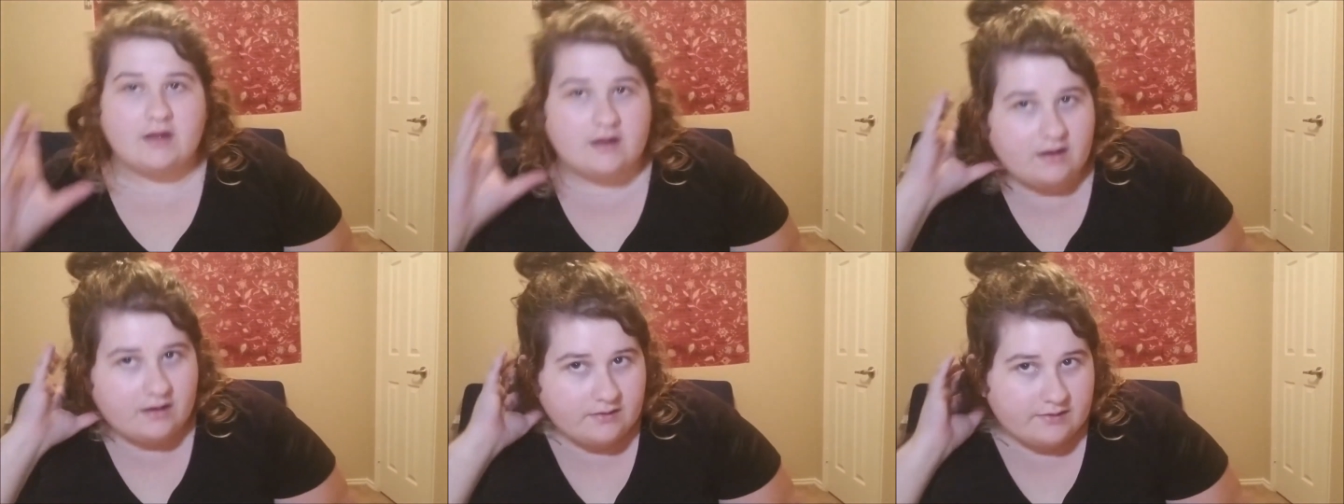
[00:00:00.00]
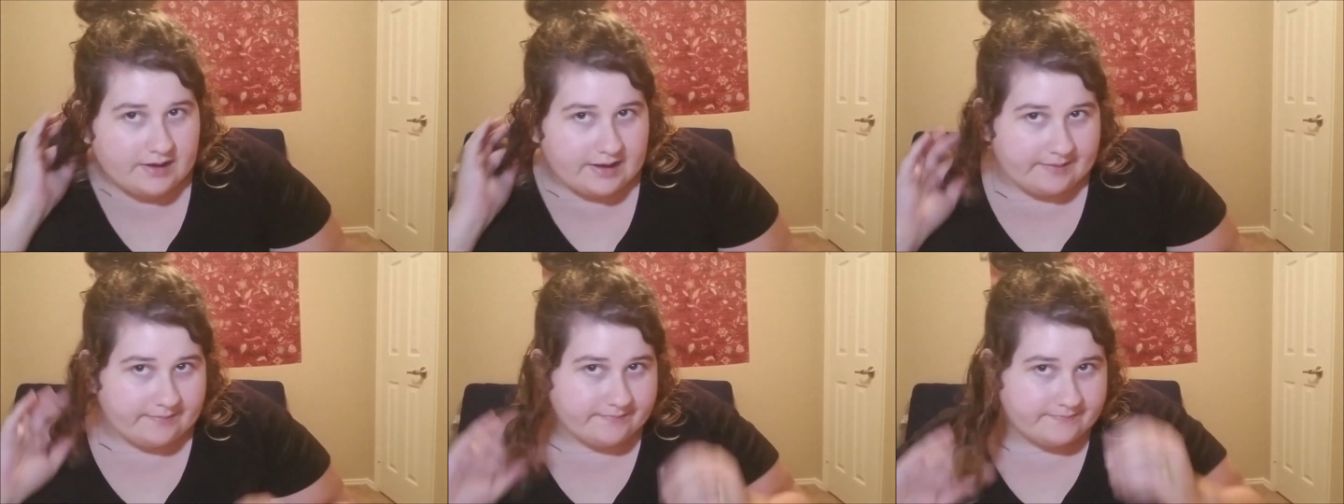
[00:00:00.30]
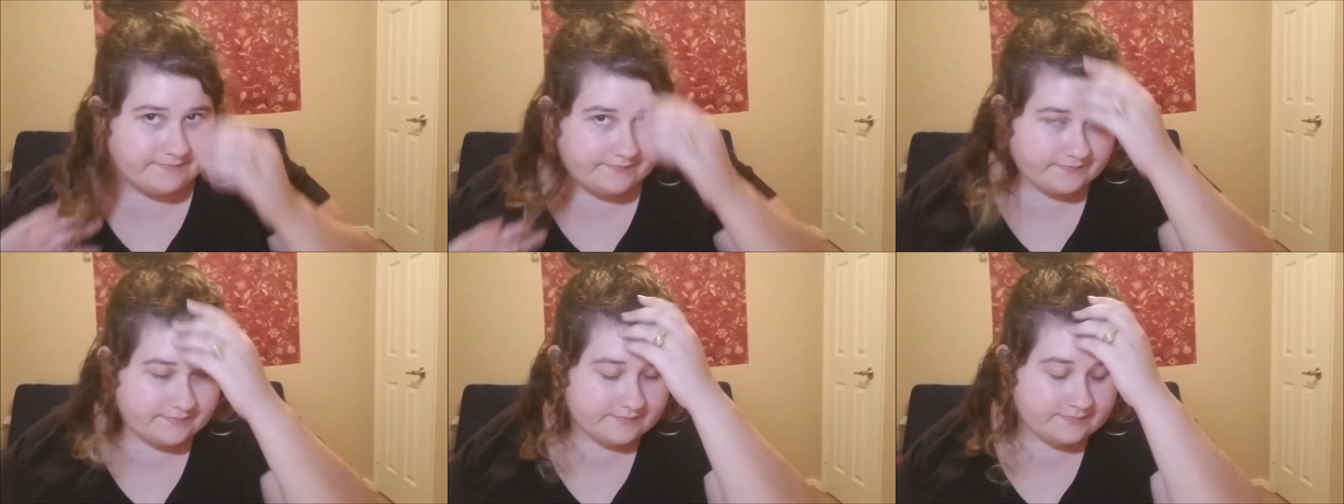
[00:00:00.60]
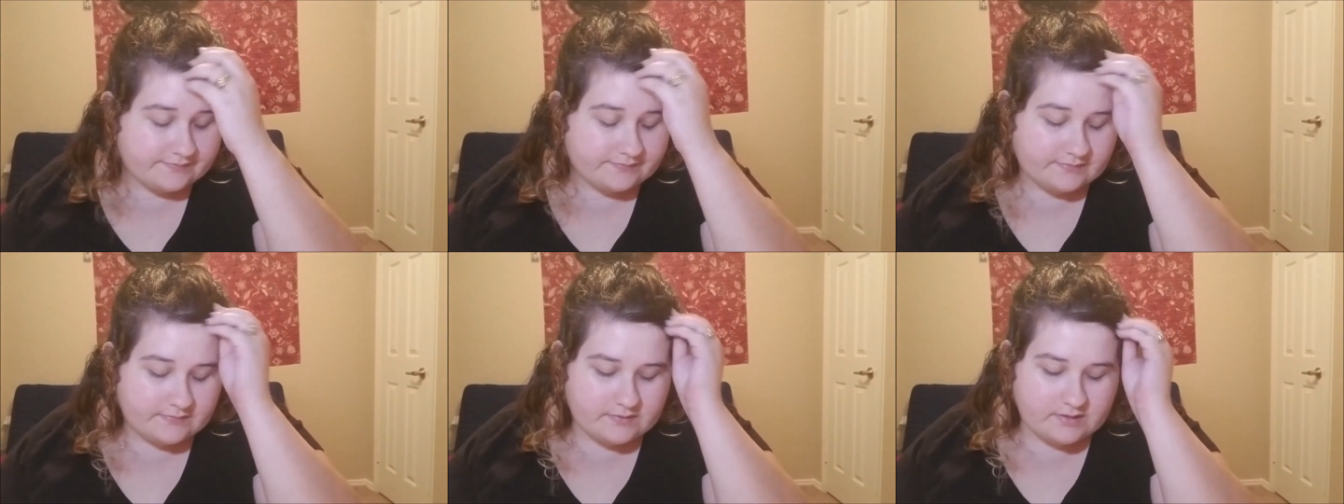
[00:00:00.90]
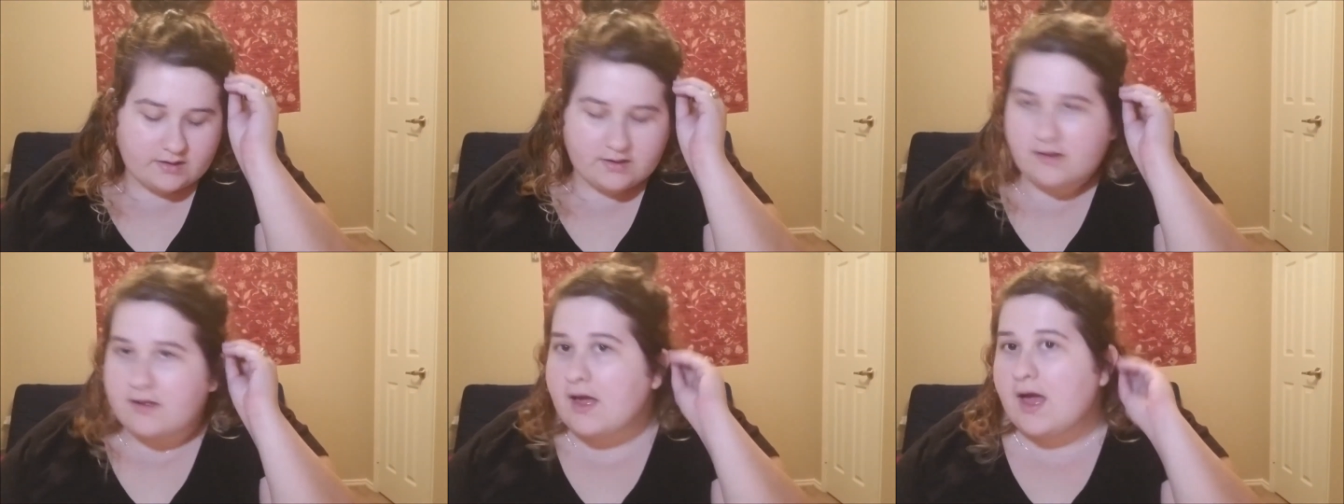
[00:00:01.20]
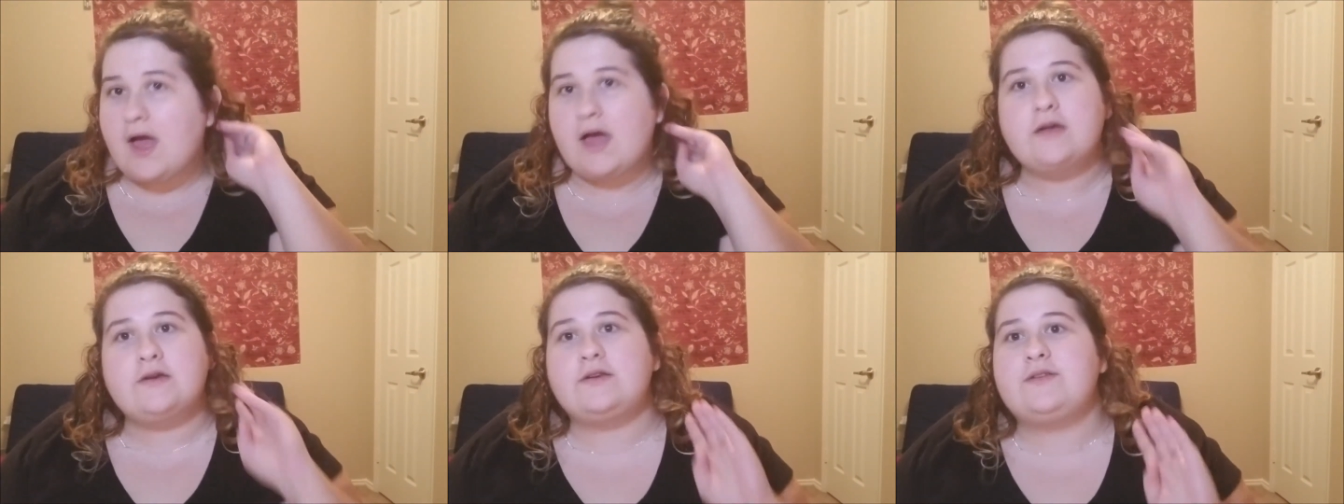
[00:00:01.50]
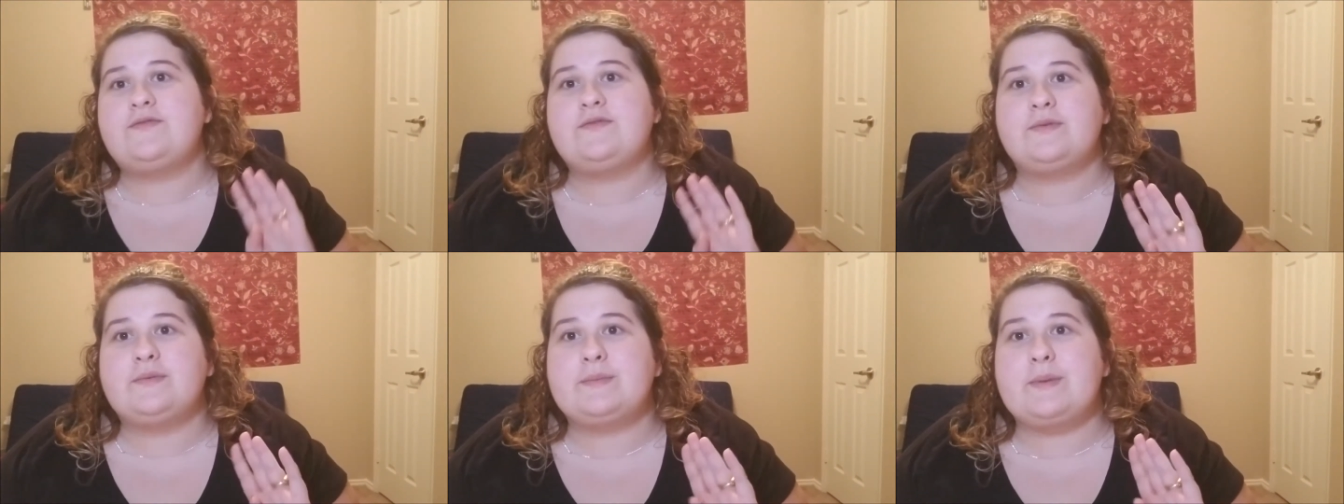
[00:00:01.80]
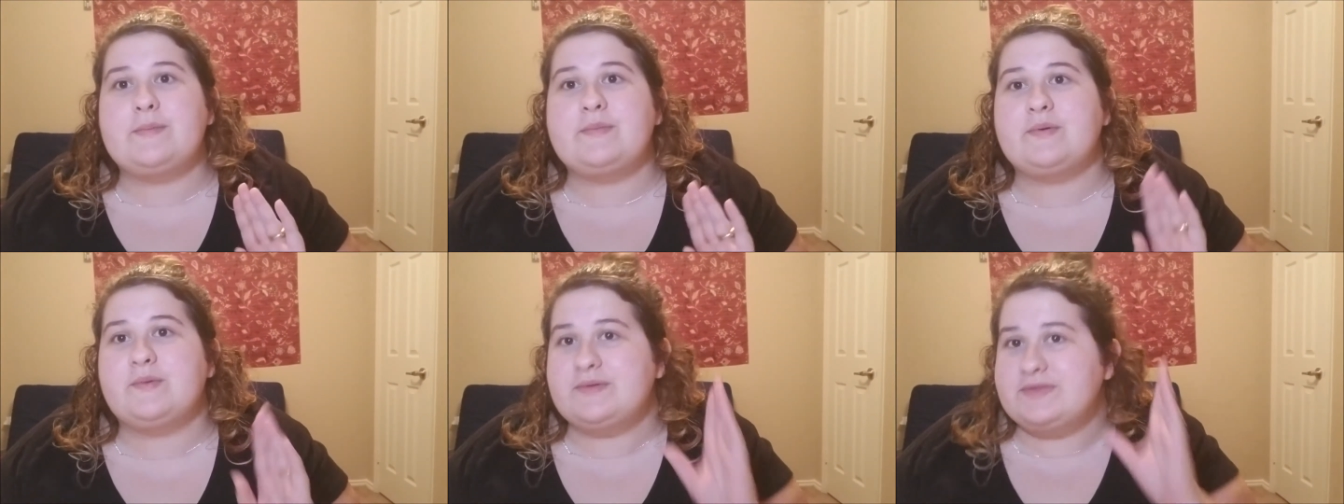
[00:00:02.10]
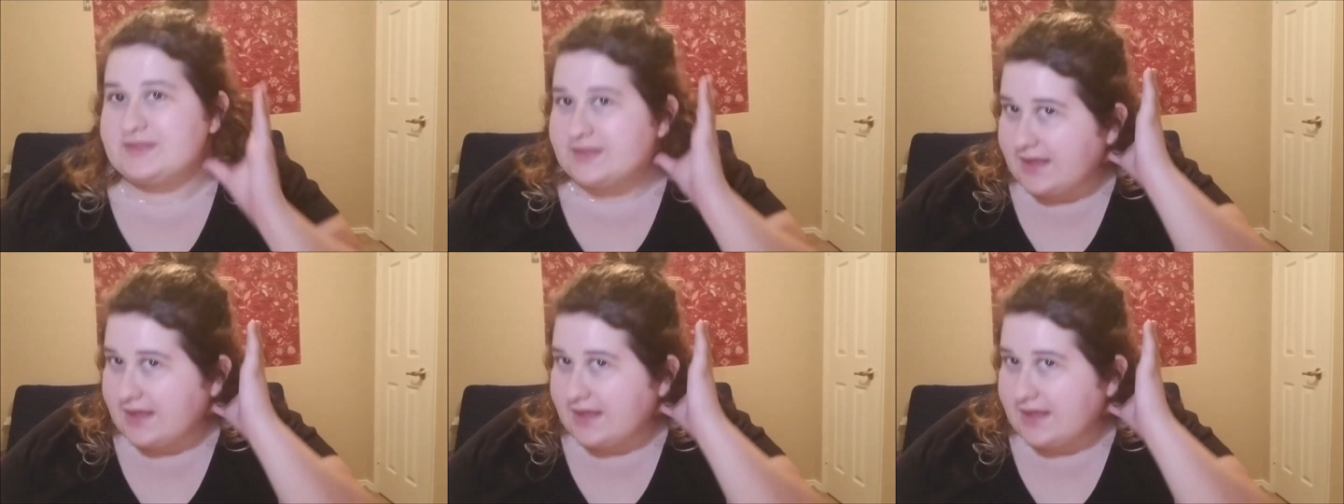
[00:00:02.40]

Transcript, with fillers: Okay. I don't even remember what the